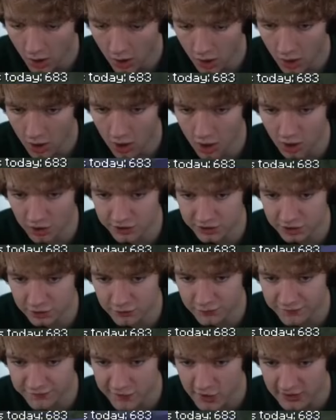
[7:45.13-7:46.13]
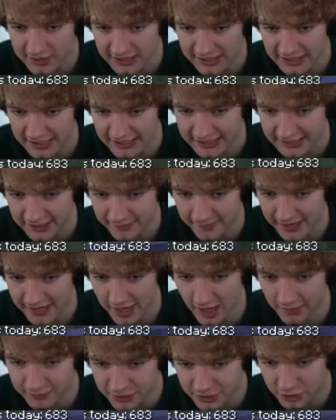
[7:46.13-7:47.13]
Oh, you fucking idiot, mate.
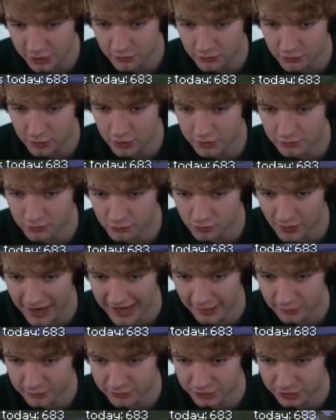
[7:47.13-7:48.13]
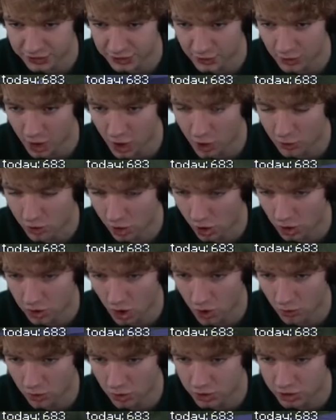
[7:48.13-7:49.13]
I'm just going to run round you. Oh, look,
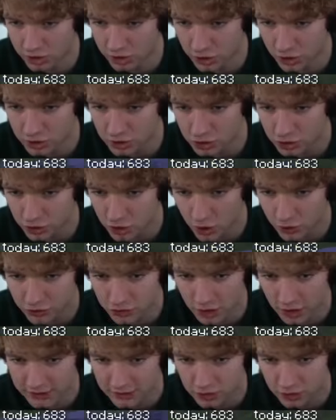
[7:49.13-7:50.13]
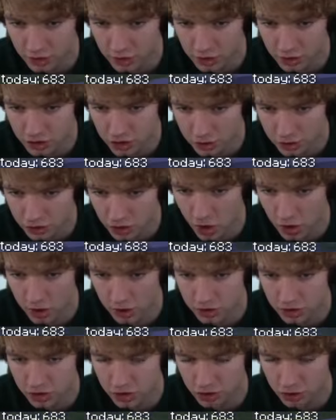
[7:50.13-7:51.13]
can you not contract the
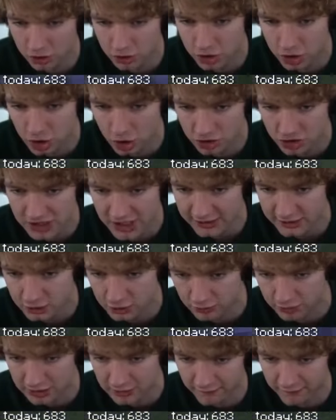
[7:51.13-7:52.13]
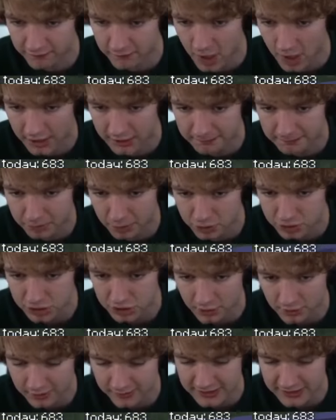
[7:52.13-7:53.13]
trajectory of my... But you
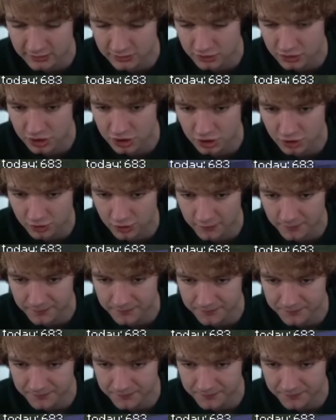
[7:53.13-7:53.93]
know what I mean? Shut up.